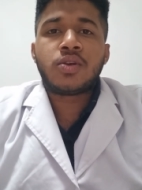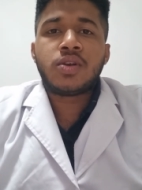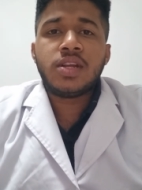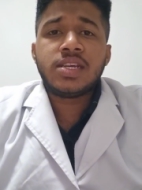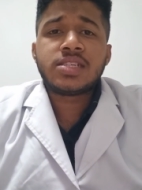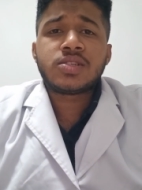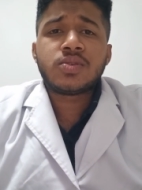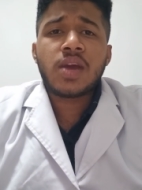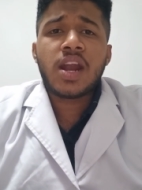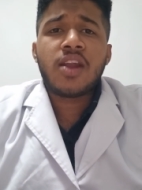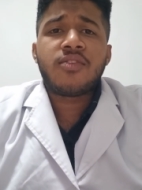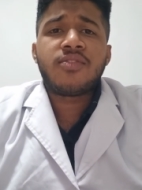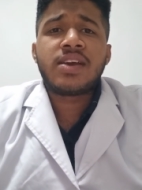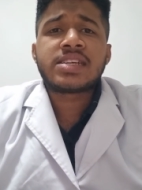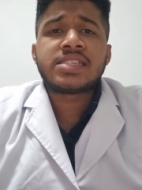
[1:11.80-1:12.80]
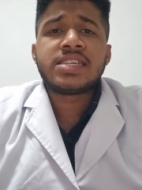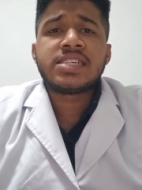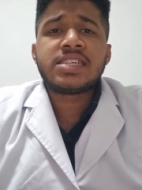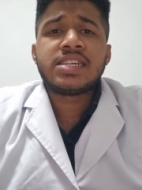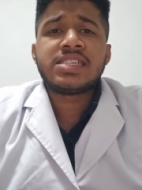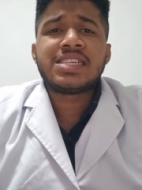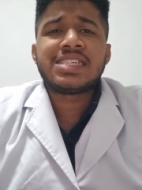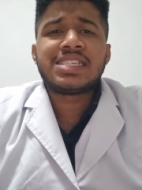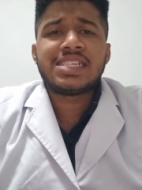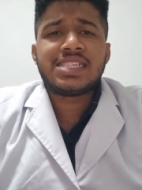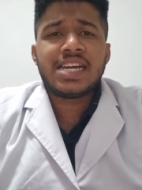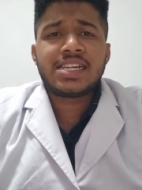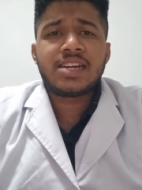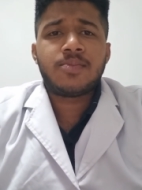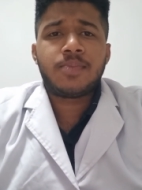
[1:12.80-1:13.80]
is to allow flexation is a
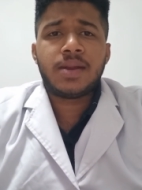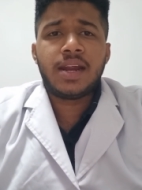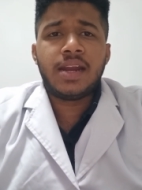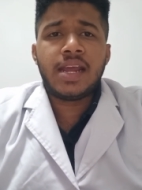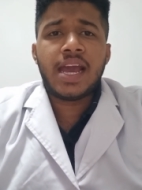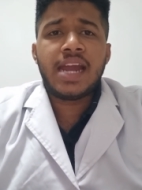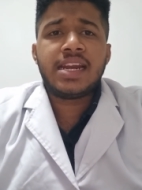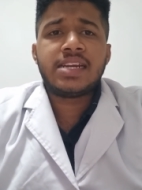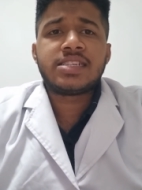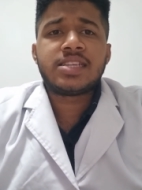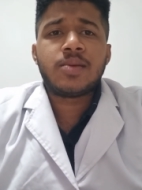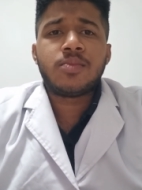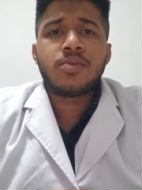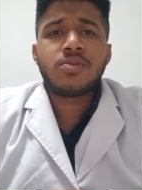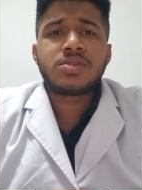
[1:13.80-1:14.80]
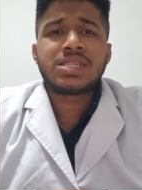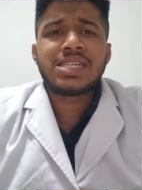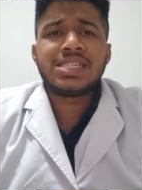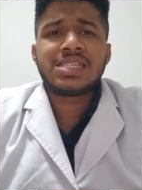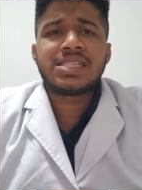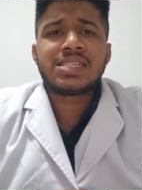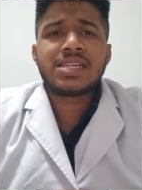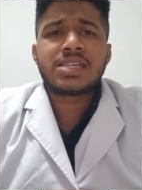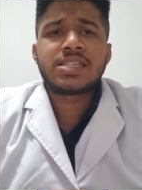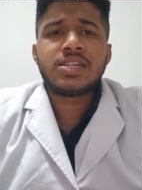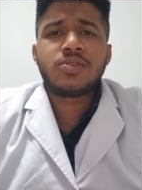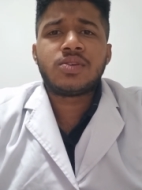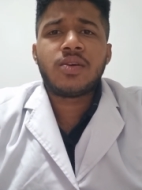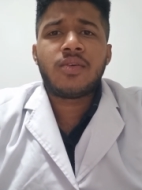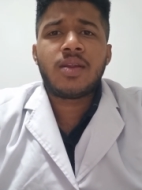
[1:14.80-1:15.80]
sagittal plane and it's a most
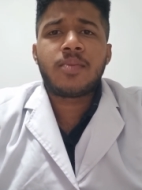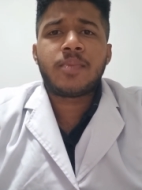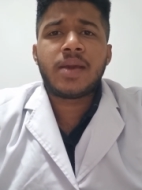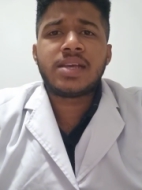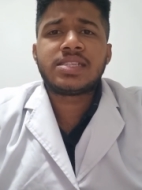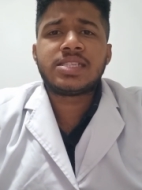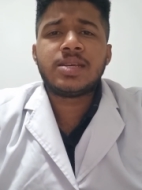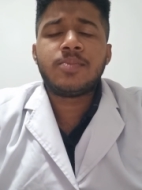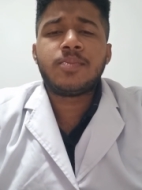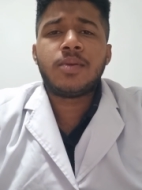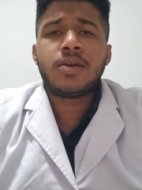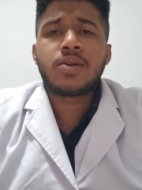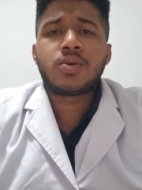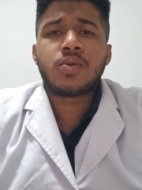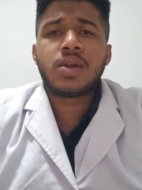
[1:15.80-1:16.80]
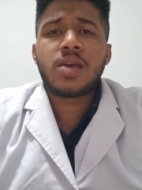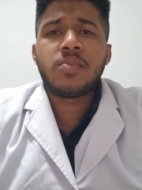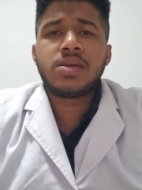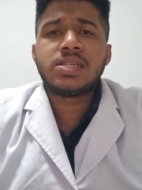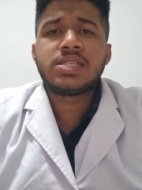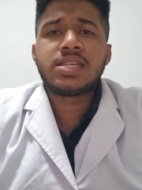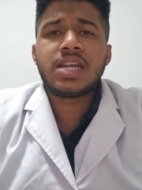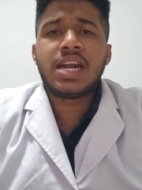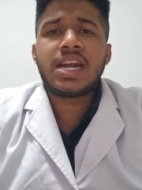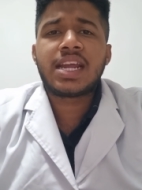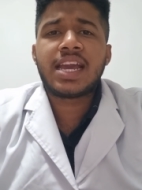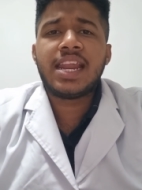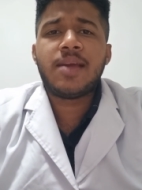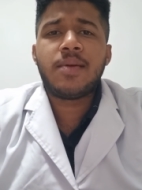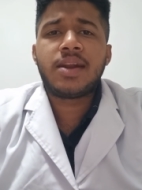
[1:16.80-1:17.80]
instructive to develop a simple two-dimensional
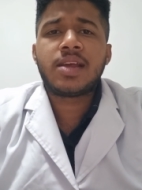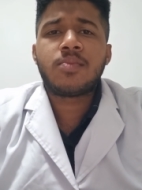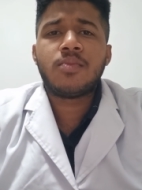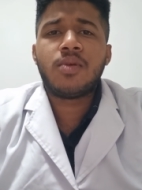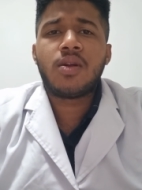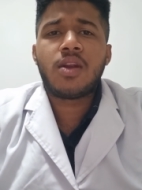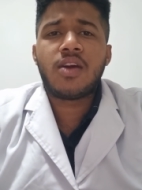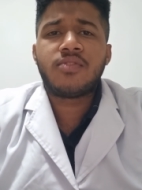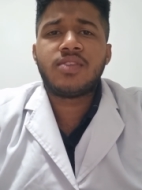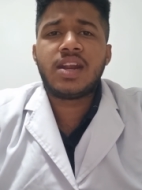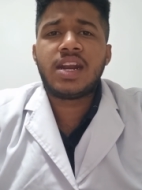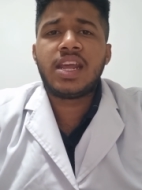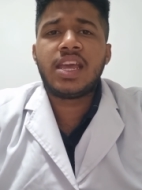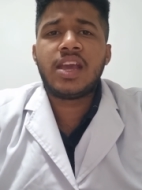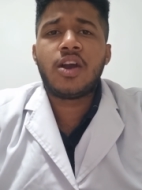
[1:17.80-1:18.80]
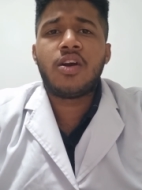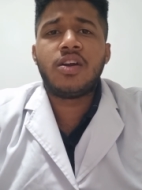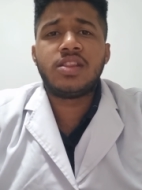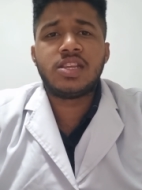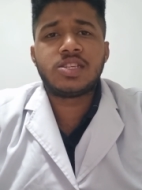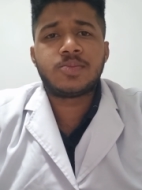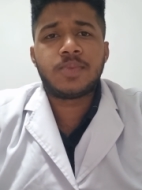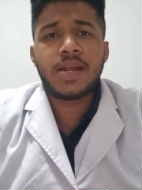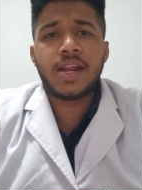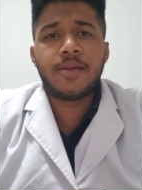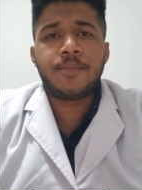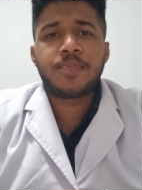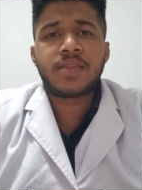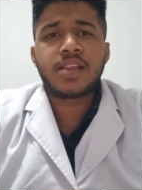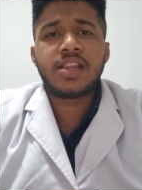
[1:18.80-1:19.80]
kinematic model of the knee on this
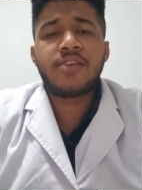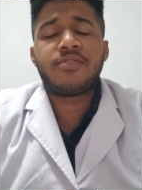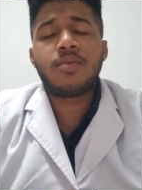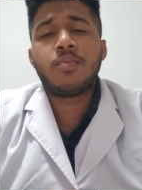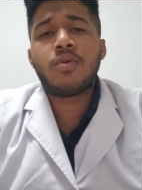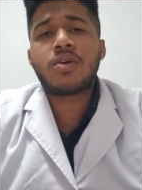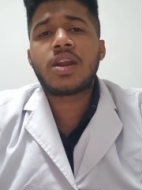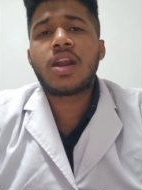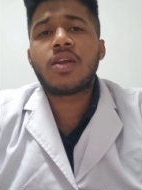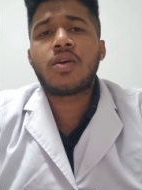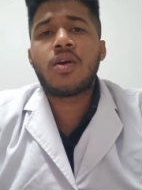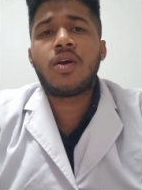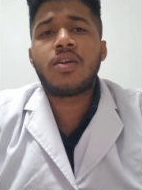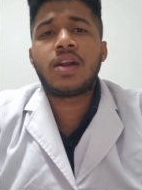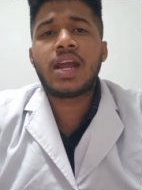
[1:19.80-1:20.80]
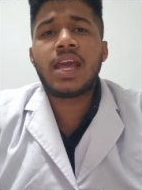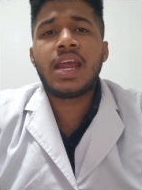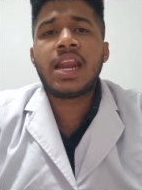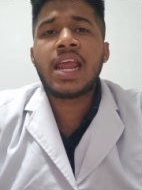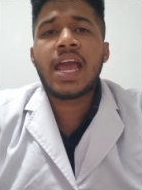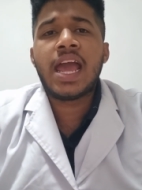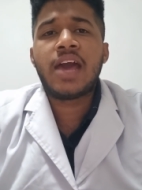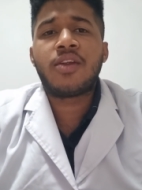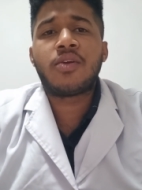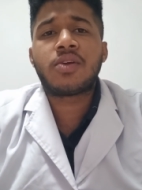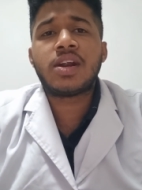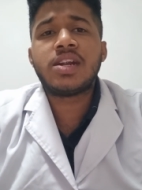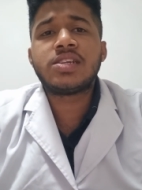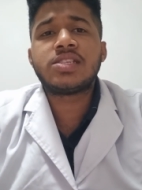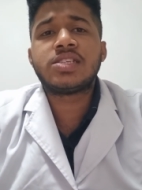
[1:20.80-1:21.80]
plane. The femoral condyle
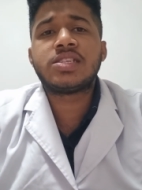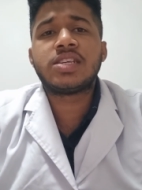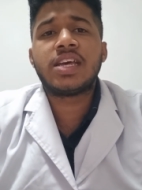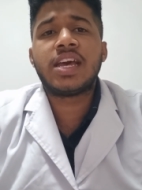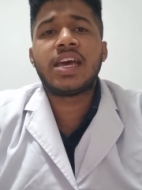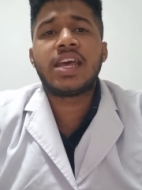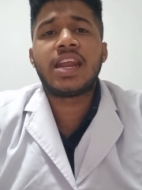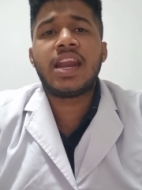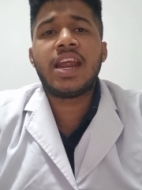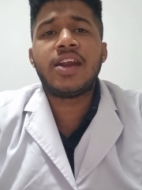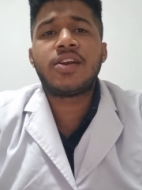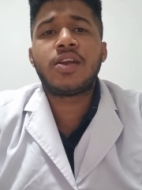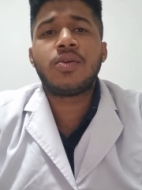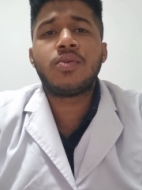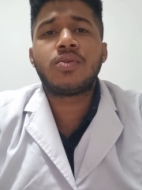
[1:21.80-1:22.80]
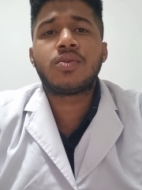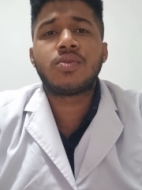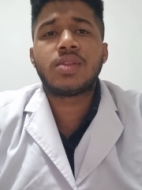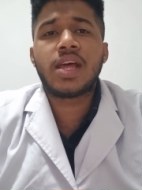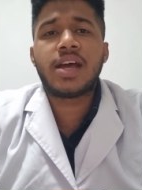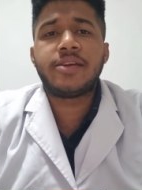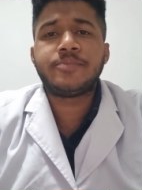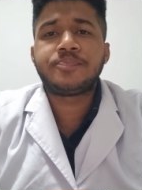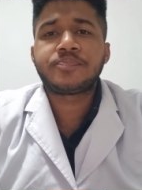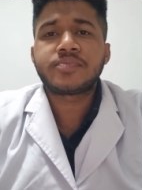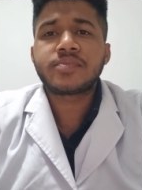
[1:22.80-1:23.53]
rotates relative to the